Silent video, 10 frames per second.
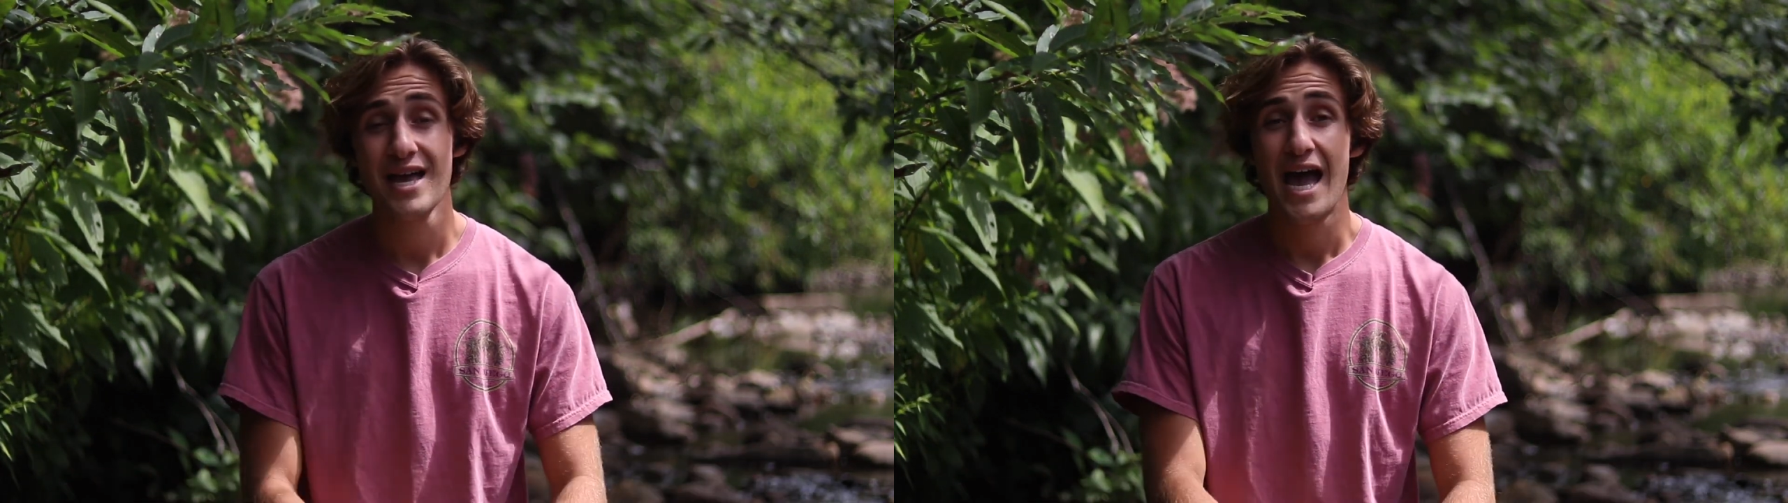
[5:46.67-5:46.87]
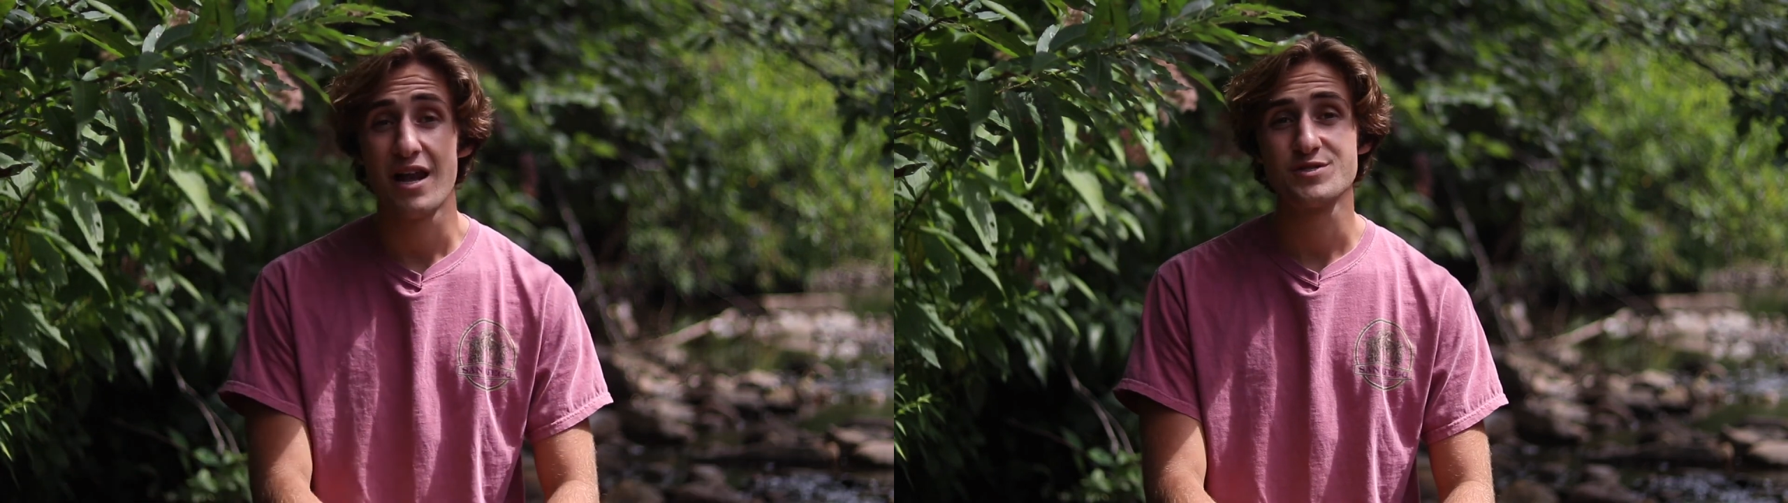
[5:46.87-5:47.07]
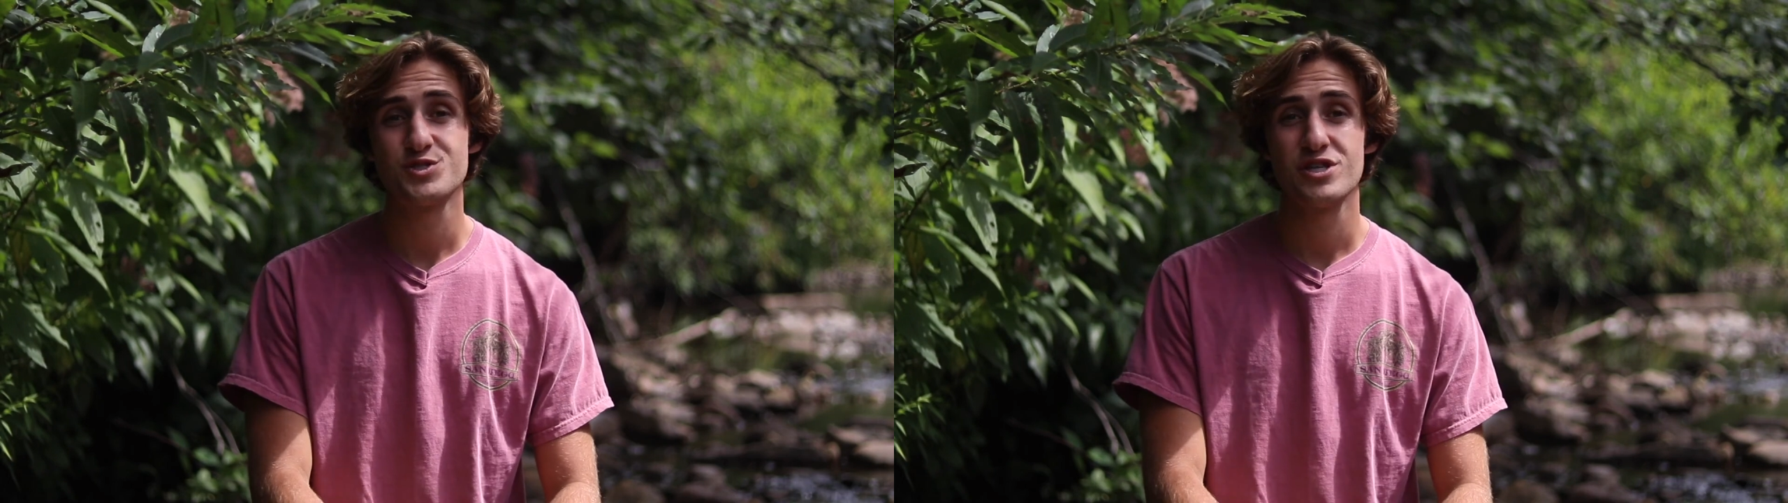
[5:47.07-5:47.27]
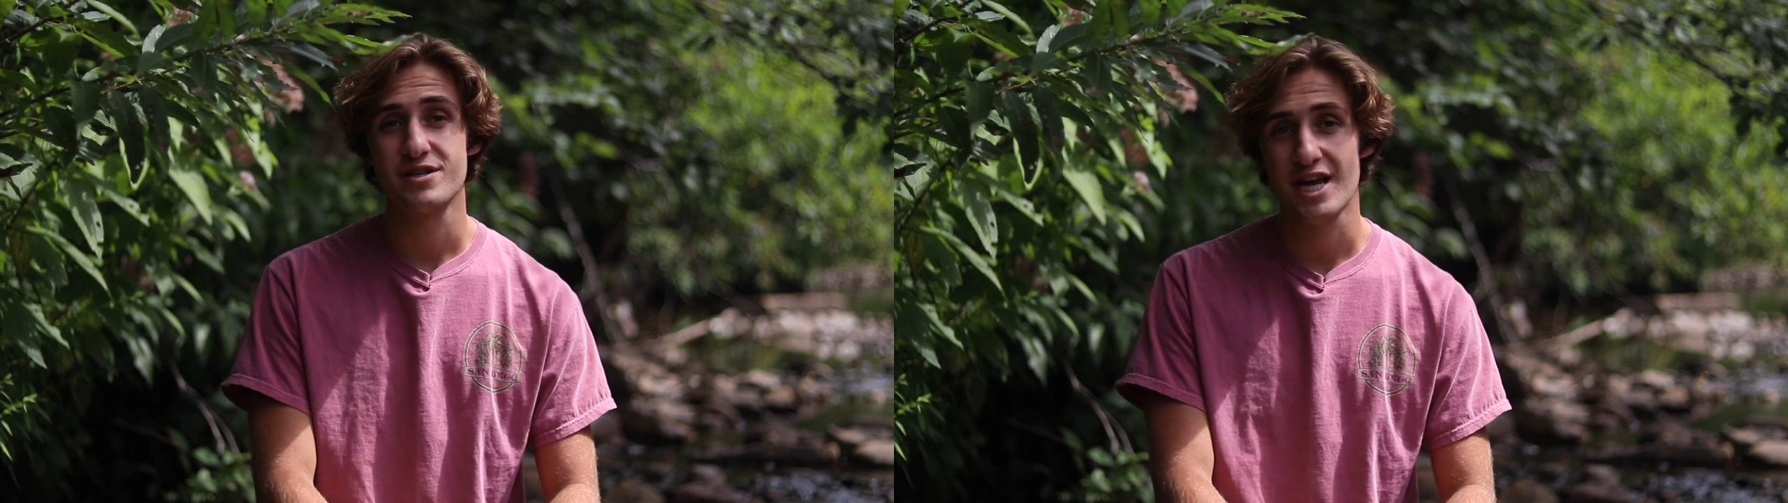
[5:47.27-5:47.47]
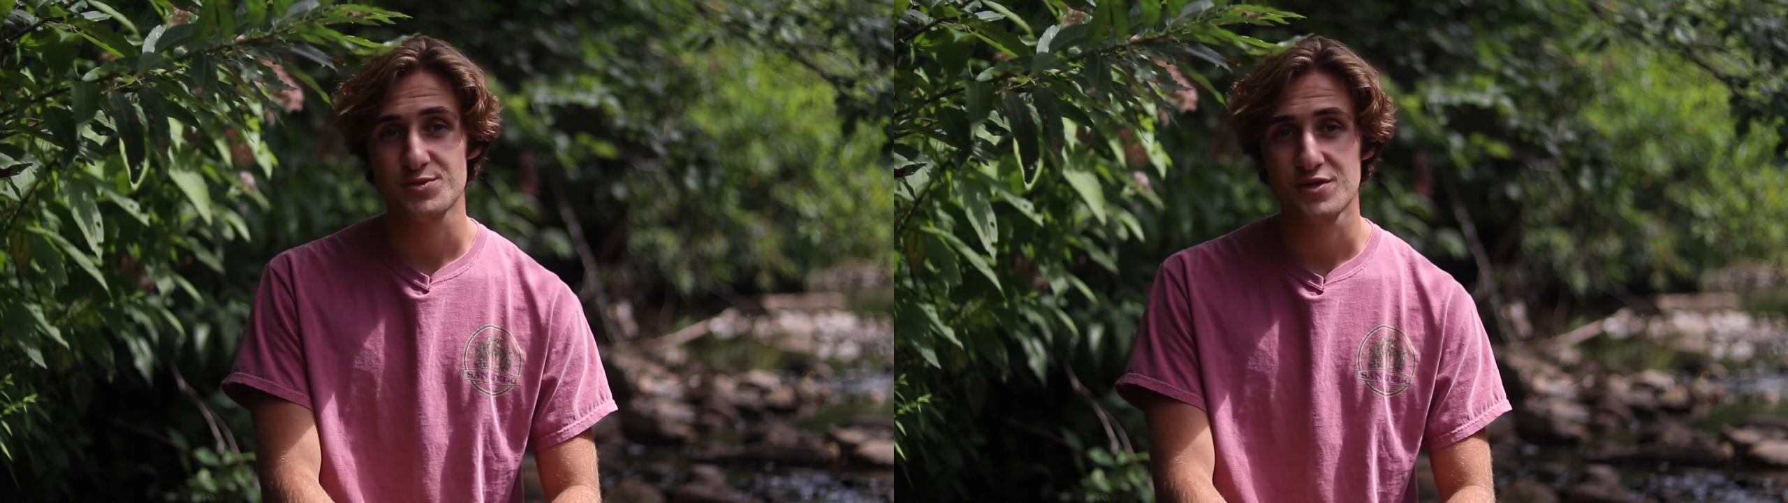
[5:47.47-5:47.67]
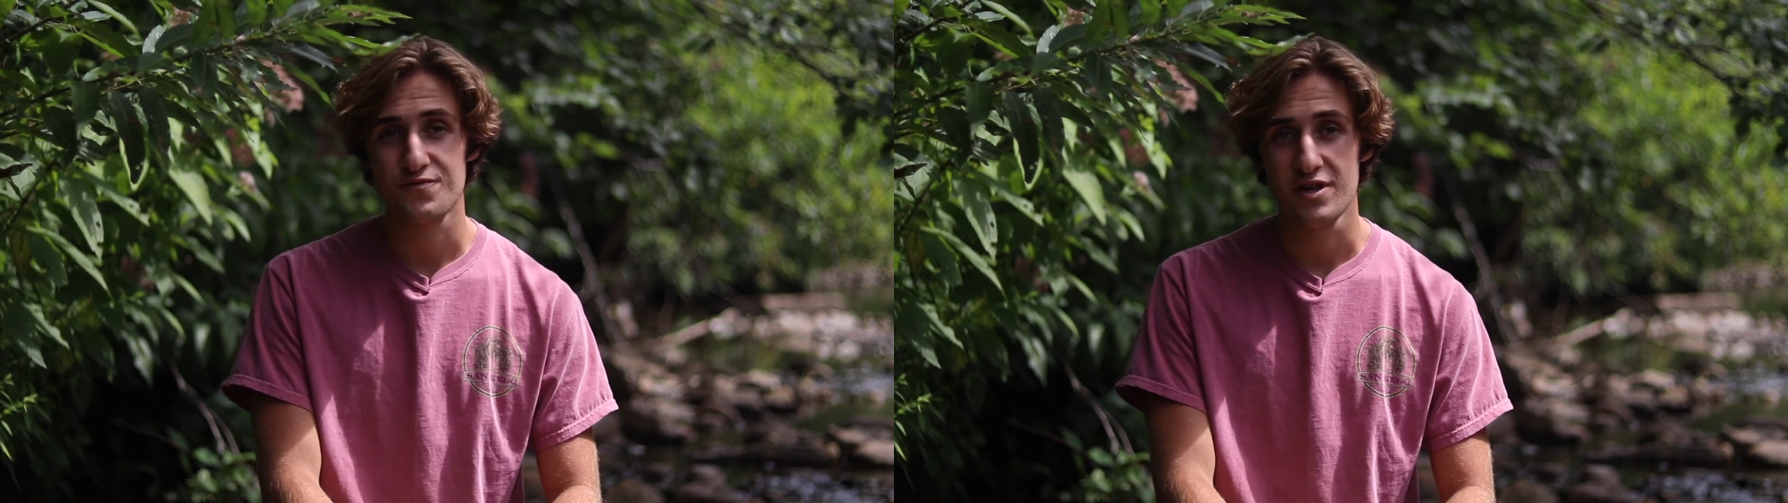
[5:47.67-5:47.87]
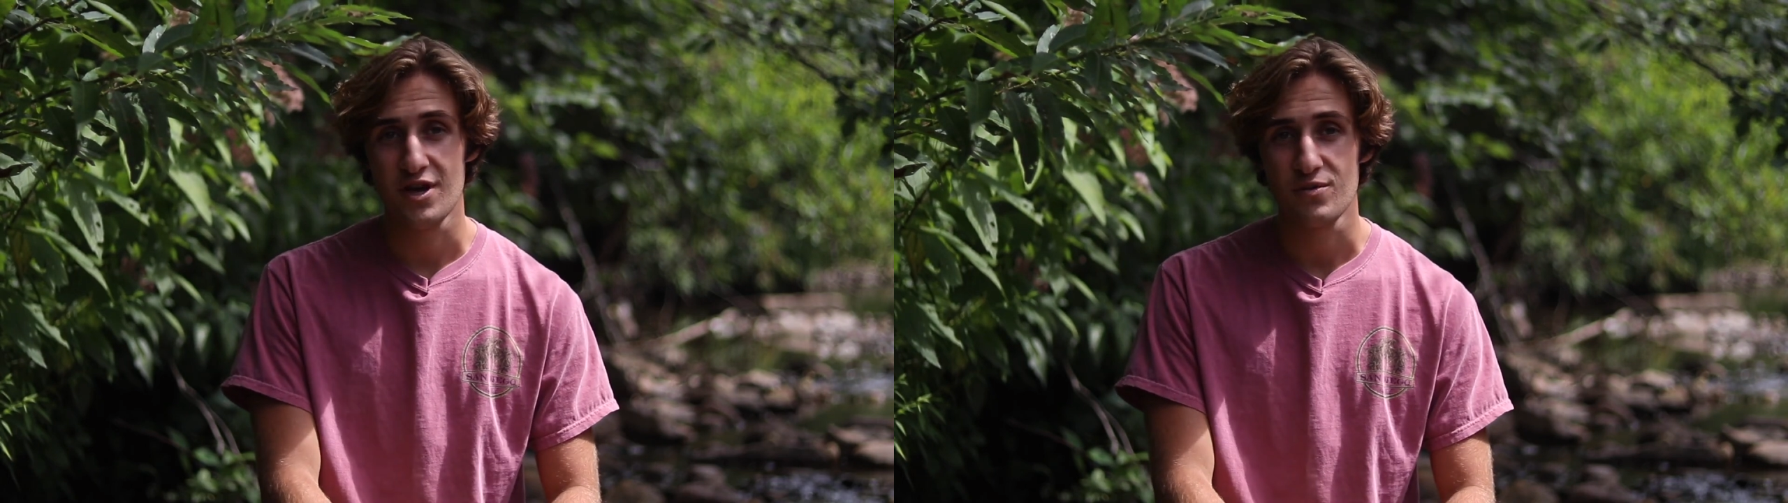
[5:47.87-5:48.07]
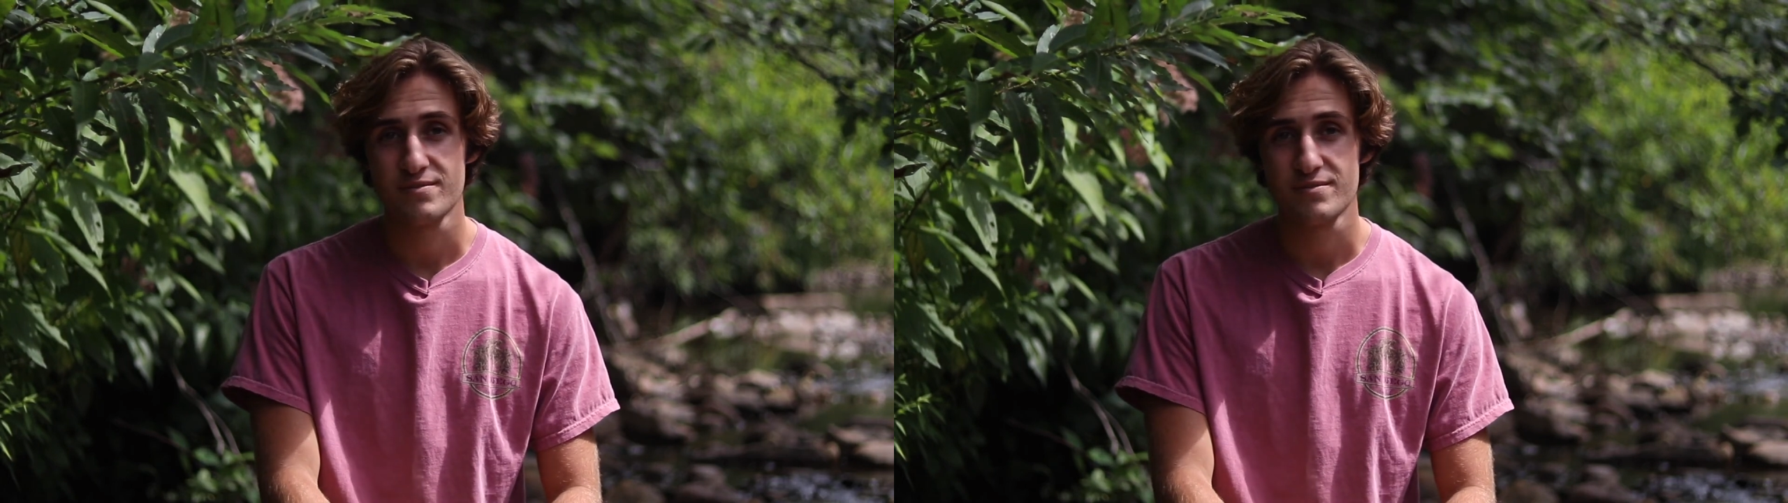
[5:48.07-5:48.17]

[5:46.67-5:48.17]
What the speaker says: and I'll see you in next week's video.